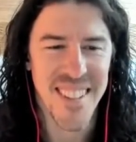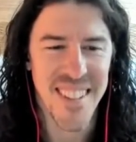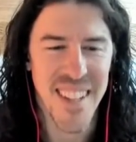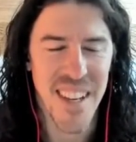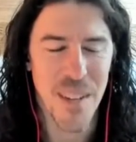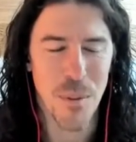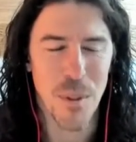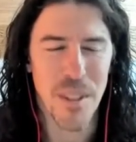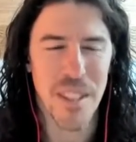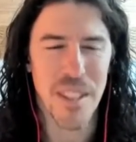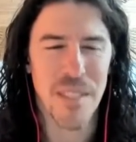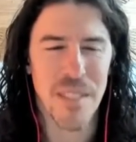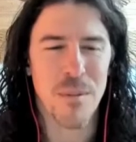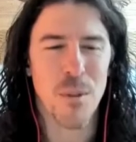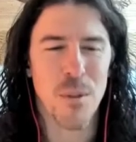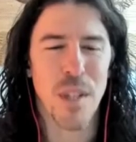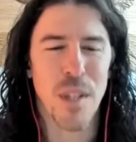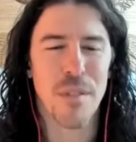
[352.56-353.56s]
Yeah, really
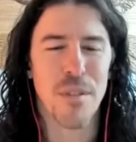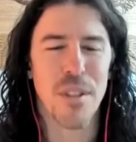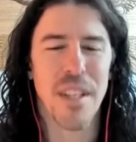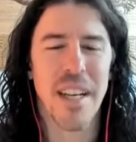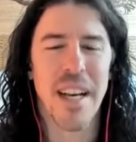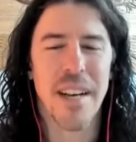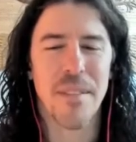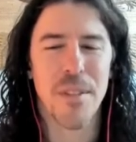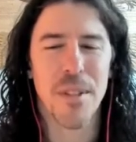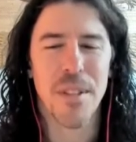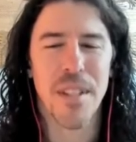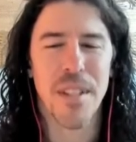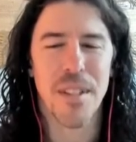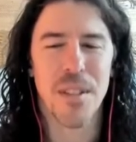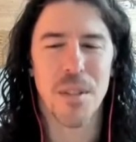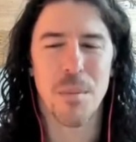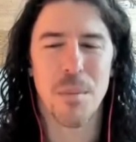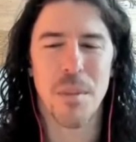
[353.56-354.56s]
grateful to have you
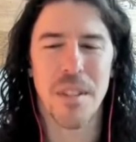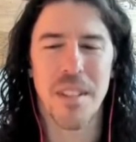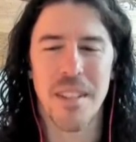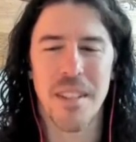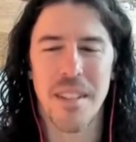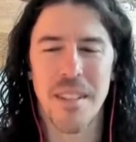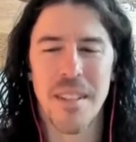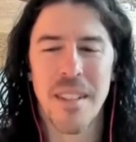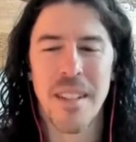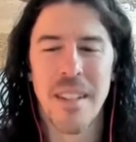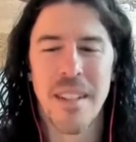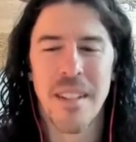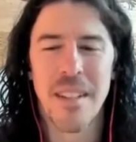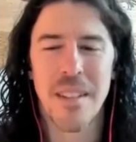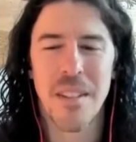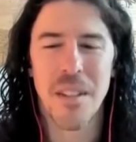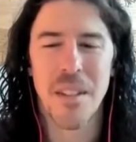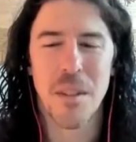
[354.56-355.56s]
here. It's been a
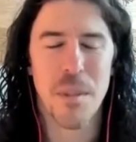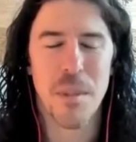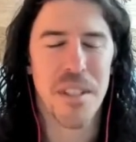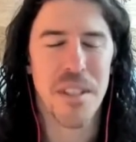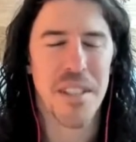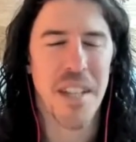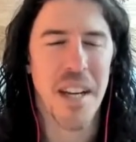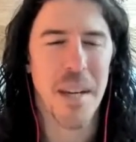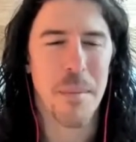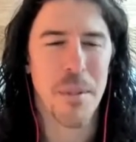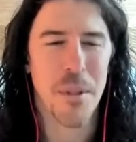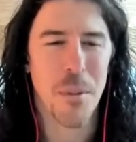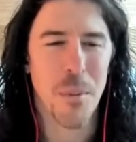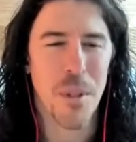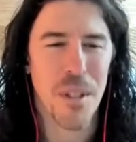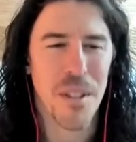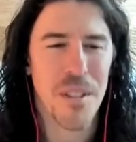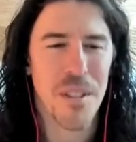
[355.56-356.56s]
little bit of time in the
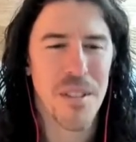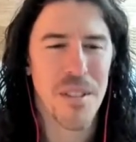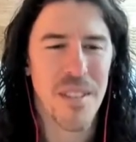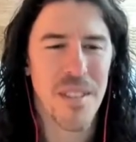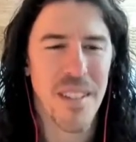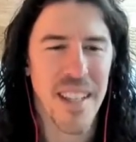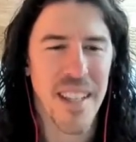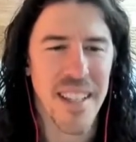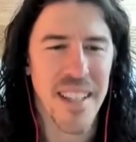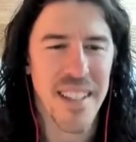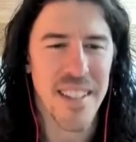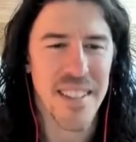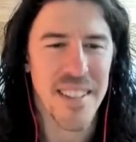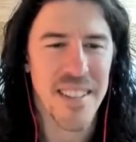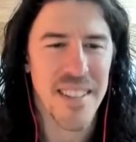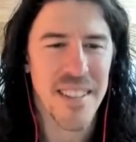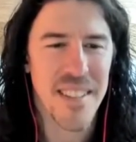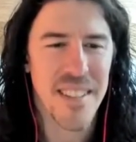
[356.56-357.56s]
works
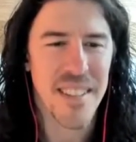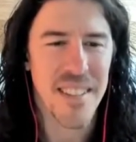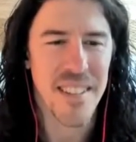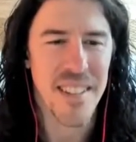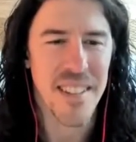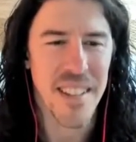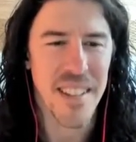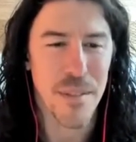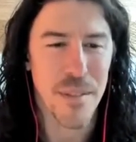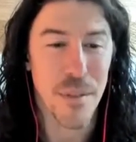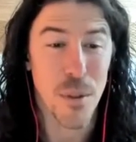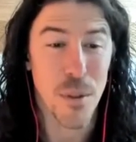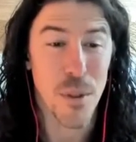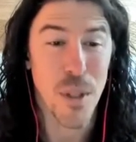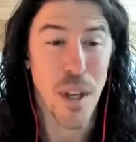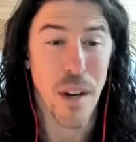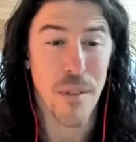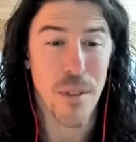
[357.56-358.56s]
and the
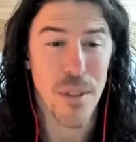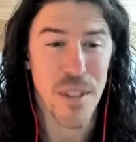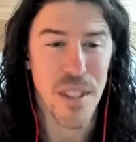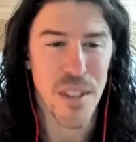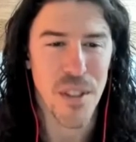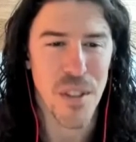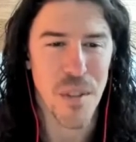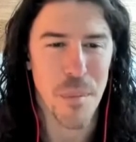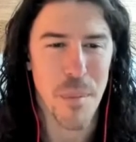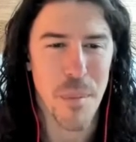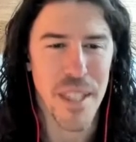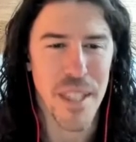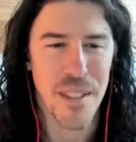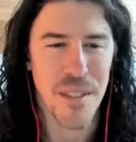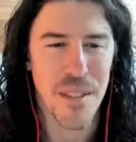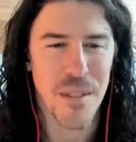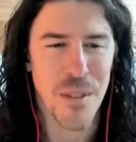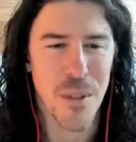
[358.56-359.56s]
first conversation of
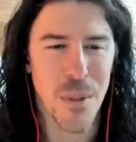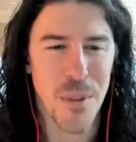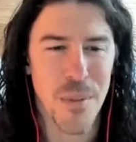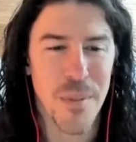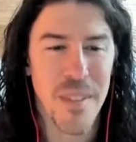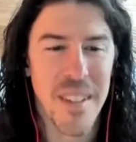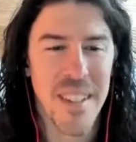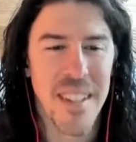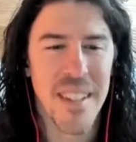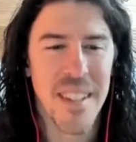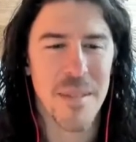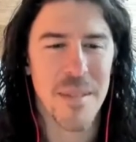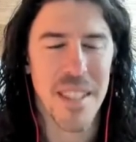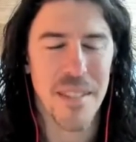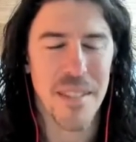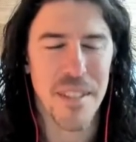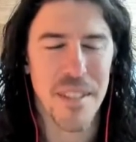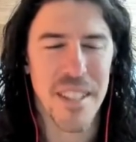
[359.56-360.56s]
many. So
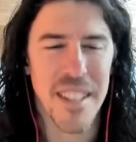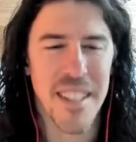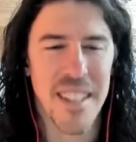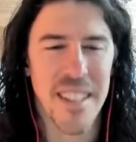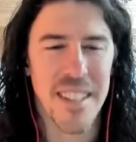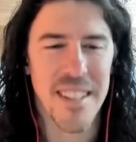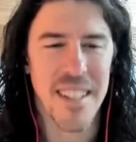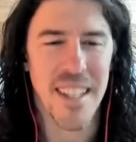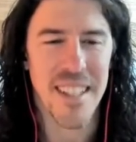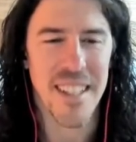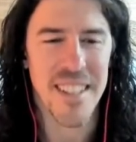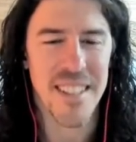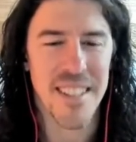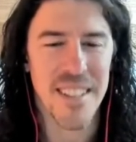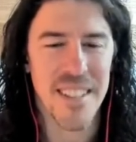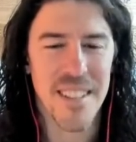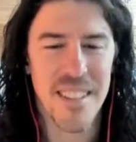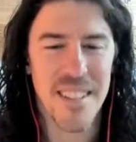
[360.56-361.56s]
definitely
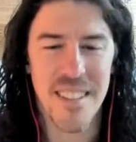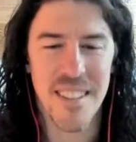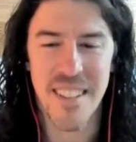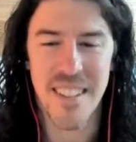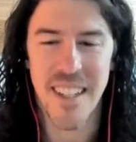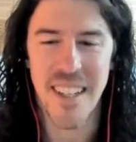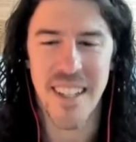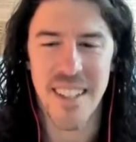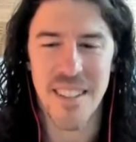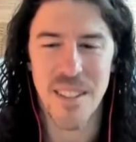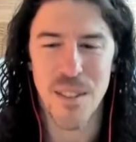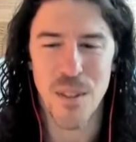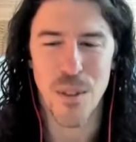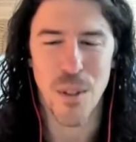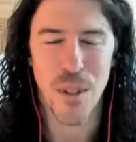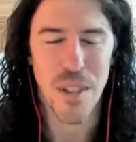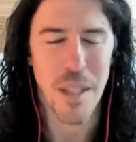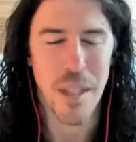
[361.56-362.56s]
excited that this
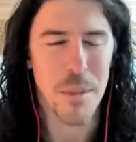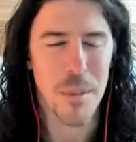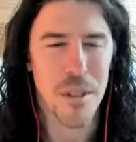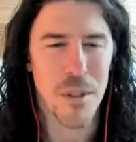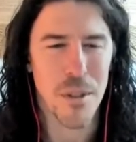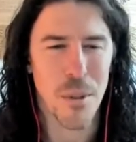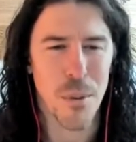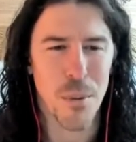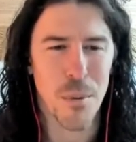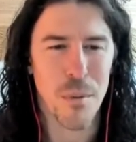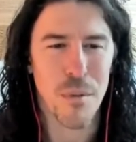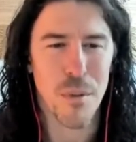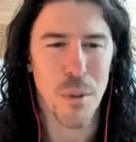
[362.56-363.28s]
is all coming to